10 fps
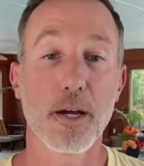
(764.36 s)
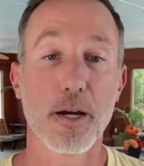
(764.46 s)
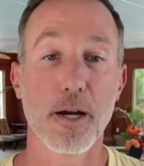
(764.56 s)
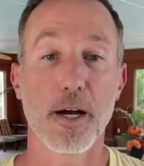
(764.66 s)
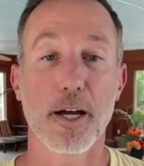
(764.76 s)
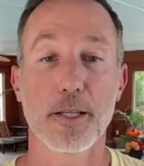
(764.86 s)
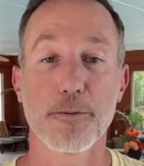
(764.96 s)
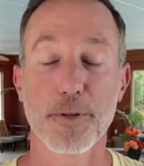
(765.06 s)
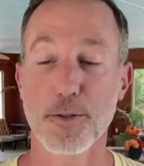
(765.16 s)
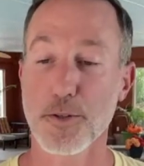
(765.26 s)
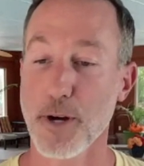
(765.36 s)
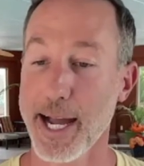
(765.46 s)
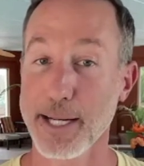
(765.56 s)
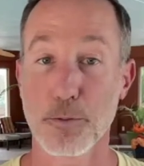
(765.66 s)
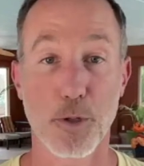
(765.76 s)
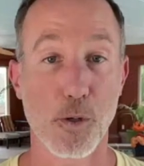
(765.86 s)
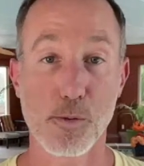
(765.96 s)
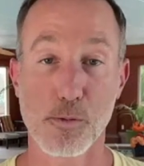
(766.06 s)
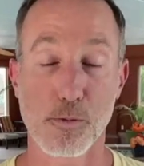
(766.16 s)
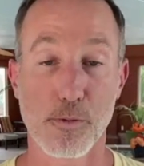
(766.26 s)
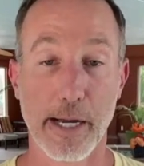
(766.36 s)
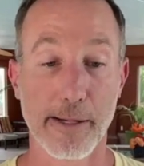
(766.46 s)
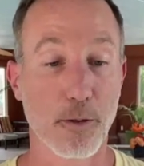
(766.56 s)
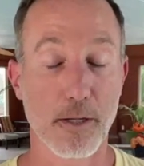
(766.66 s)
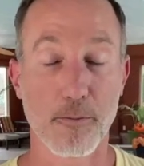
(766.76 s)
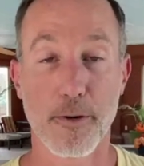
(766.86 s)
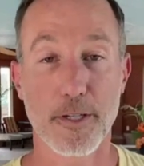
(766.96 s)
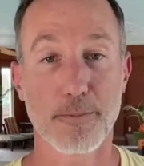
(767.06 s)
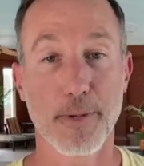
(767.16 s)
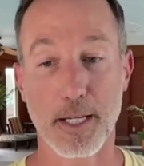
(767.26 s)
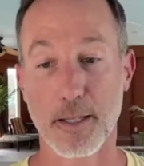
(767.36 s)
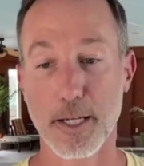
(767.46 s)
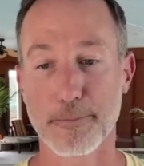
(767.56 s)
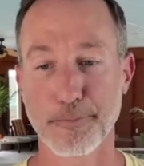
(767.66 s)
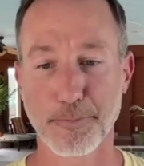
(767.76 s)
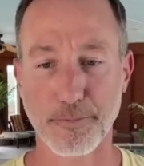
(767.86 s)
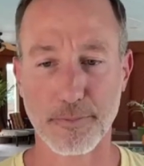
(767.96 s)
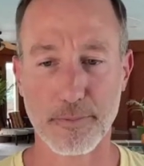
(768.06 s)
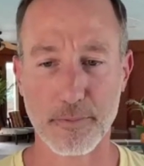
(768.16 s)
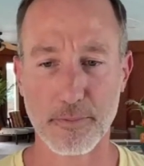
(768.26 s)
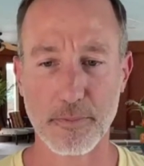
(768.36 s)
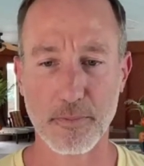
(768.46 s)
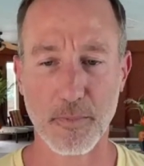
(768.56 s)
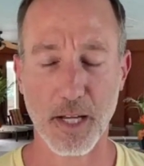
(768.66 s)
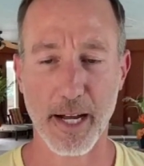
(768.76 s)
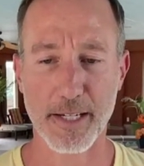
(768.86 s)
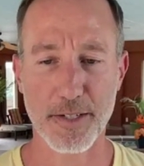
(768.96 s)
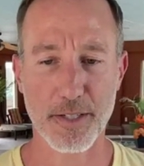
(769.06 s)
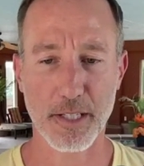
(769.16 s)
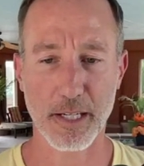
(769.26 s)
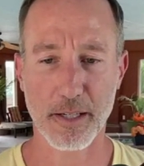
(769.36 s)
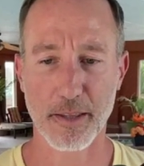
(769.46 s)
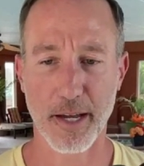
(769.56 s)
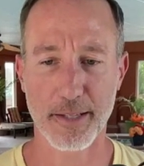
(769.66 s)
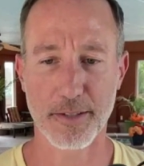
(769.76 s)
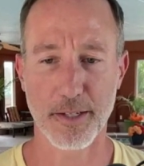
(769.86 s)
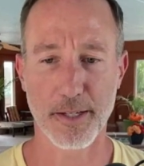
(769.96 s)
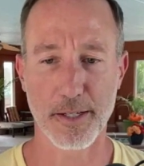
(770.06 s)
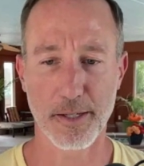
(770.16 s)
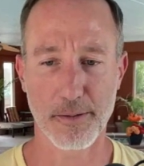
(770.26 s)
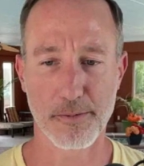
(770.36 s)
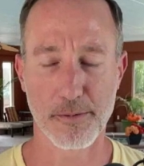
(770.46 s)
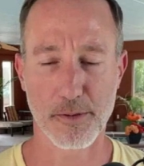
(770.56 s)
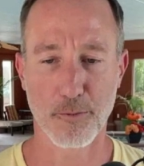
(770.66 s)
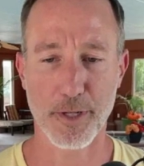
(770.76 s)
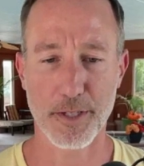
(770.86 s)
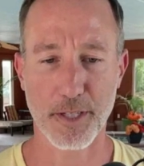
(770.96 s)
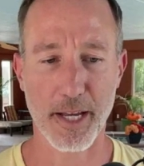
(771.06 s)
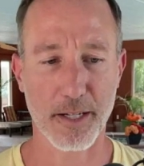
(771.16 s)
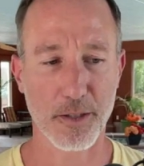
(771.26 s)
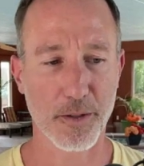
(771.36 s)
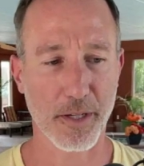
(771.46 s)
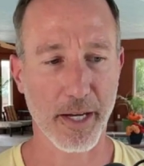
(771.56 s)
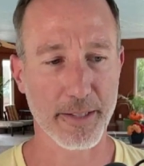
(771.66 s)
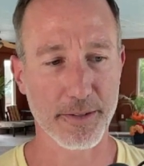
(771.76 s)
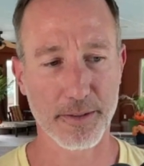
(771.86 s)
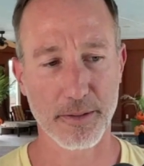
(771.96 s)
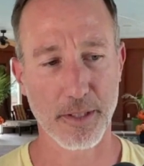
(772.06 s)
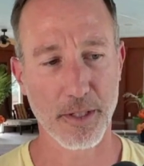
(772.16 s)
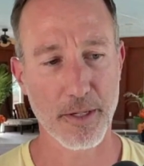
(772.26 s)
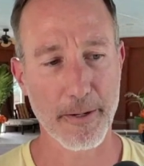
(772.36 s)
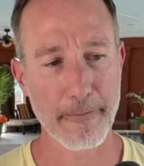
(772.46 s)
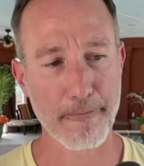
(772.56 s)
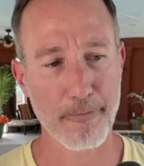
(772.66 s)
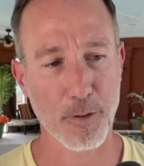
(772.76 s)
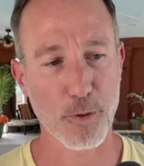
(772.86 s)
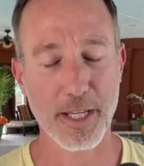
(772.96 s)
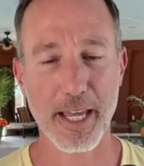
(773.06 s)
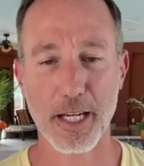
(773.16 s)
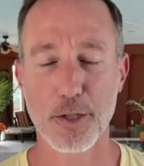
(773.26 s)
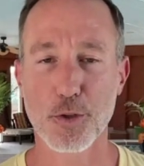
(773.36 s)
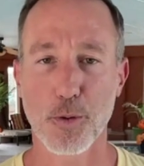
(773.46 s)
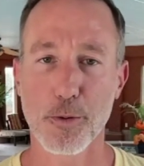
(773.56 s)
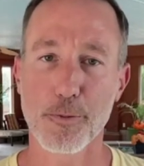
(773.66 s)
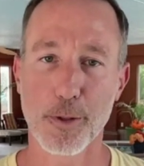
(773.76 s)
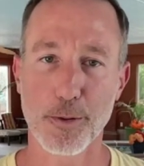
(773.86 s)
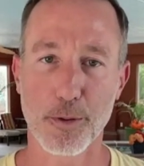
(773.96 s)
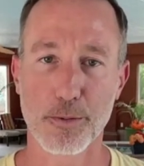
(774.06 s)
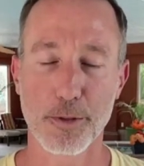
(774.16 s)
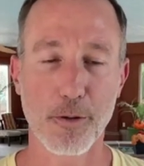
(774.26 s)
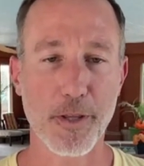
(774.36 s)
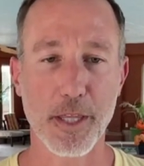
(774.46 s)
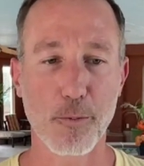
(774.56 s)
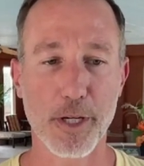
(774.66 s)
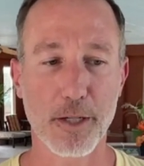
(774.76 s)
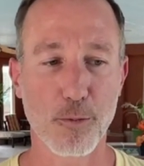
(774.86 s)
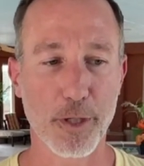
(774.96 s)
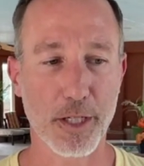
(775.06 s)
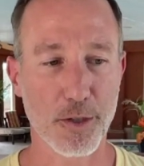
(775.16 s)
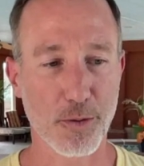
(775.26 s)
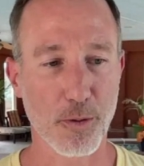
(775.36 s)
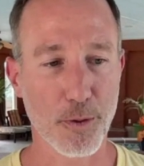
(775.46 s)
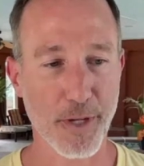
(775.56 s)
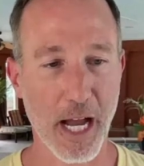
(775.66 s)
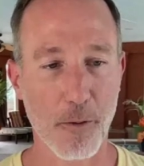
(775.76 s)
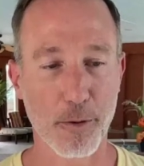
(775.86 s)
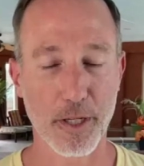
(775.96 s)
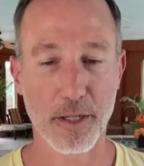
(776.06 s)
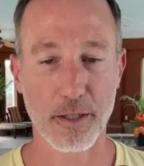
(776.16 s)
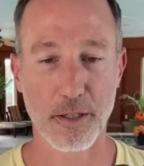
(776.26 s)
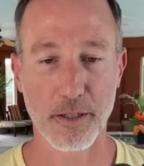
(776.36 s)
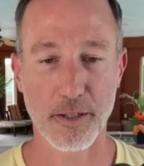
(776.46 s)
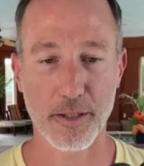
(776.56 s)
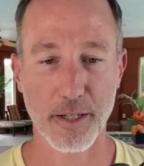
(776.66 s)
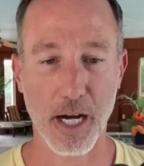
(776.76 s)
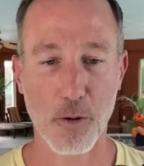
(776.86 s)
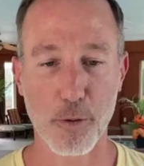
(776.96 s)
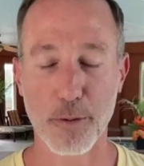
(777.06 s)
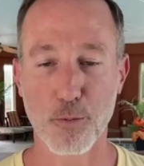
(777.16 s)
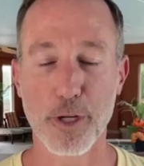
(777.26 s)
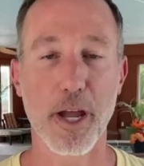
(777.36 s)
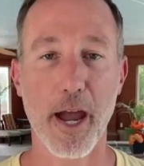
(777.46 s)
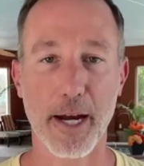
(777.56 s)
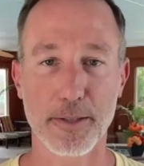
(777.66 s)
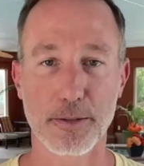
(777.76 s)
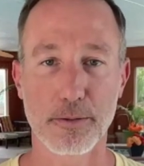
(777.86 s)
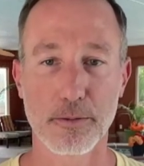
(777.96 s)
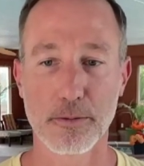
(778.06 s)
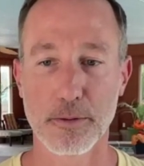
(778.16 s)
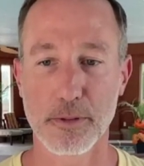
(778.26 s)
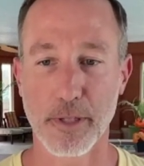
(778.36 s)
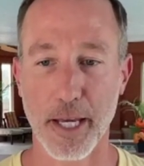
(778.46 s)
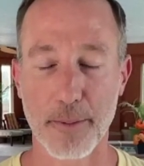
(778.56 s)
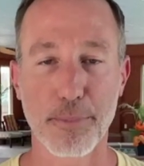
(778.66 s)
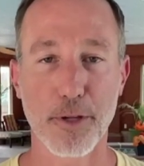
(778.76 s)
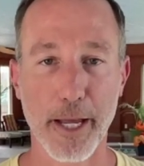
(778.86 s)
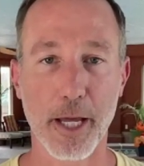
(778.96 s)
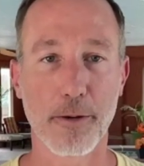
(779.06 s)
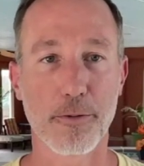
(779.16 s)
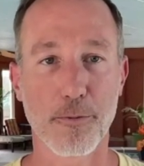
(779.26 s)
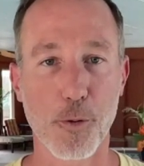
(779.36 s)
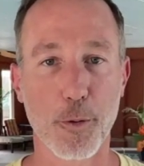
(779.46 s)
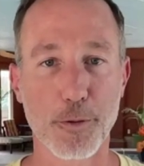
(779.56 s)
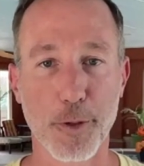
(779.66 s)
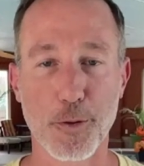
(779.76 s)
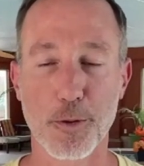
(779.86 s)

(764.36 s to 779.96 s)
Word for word: uh, in the future, I don't know. I don't even want to speculate. I just think that uh, we just take a look at. We can't control the future. The only thing that we can really control is how we how we react and plan for those future